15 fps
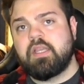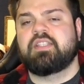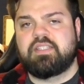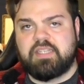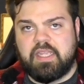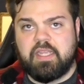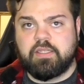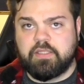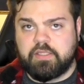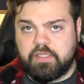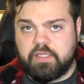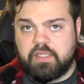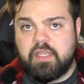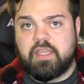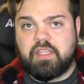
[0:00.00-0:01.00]
Stan
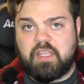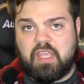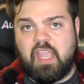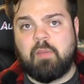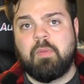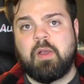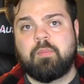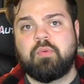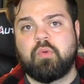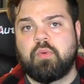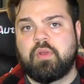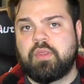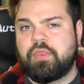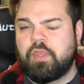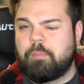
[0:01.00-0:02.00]
Lee came up
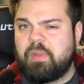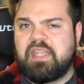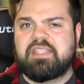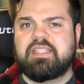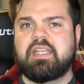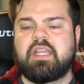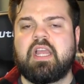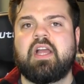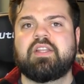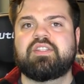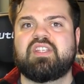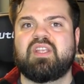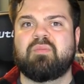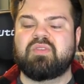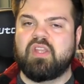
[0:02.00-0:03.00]
with the basic
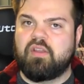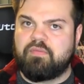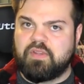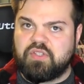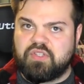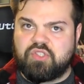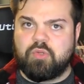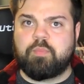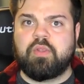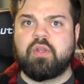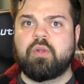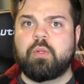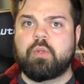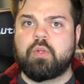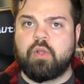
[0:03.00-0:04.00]
concept of a
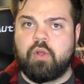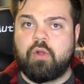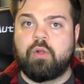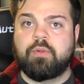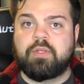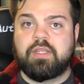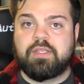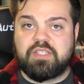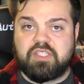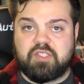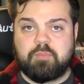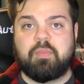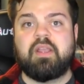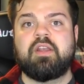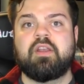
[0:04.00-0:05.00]
superhero called
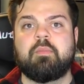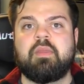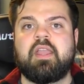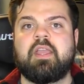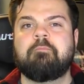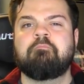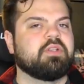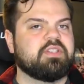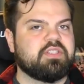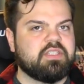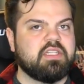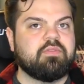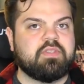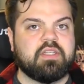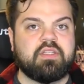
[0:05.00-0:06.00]
Spider-Man, but
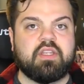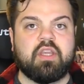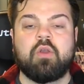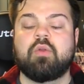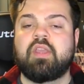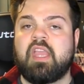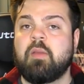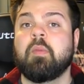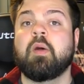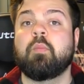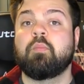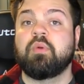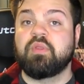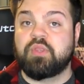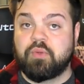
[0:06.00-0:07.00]
Steve Ditko came
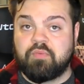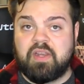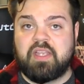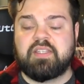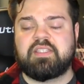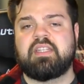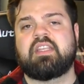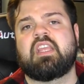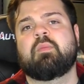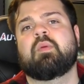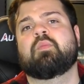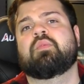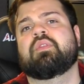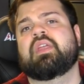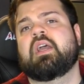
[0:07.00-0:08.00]
up with the rest. He came
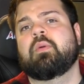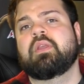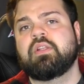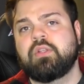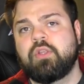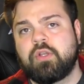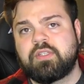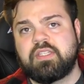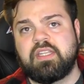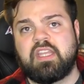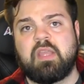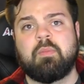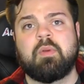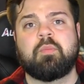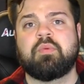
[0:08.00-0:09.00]
up with how he looked, he
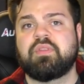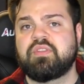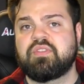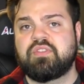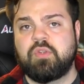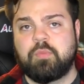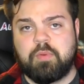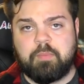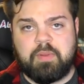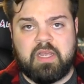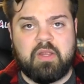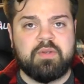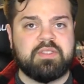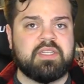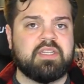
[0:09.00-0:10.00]
came up with his
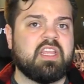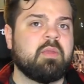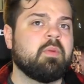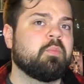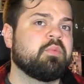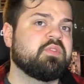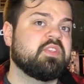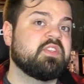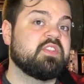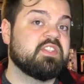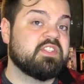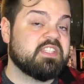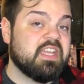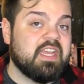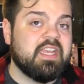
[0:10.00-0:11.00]
superpowers, he came up with the
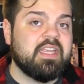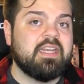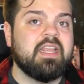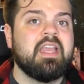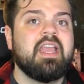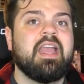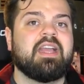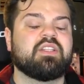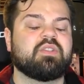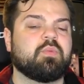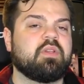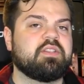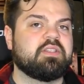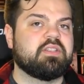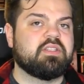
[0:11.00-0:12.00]
design, as
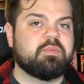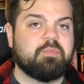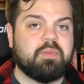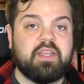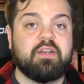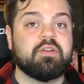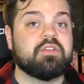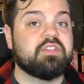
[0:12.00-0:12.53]
well as a spider